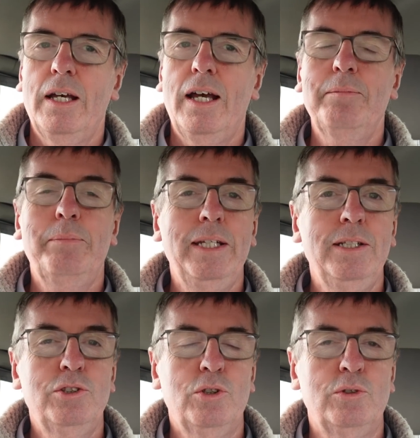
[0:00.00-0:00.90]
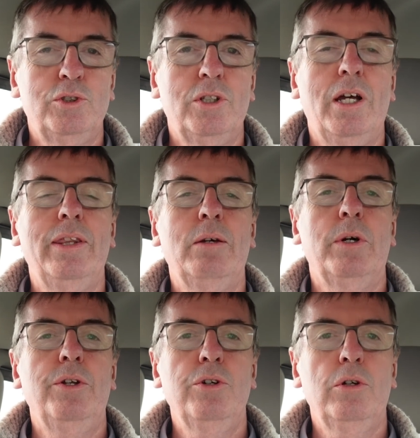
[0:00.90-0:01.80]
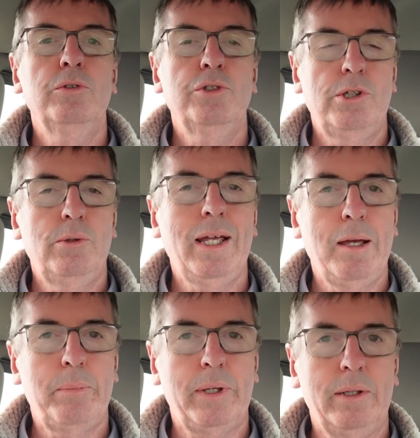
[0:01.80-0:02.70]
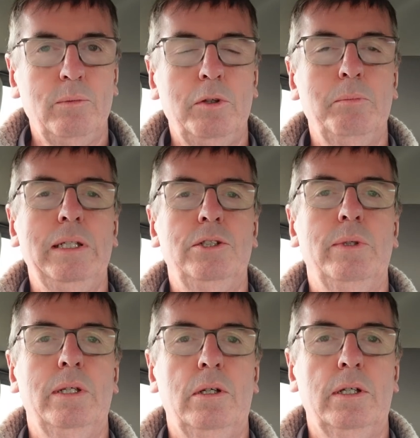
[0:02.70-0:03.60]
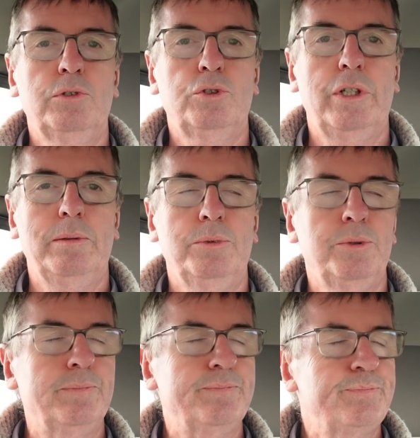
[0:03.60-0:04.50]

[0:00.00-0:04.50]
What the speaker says: had been in touch and they were none too happy with me doing live streams.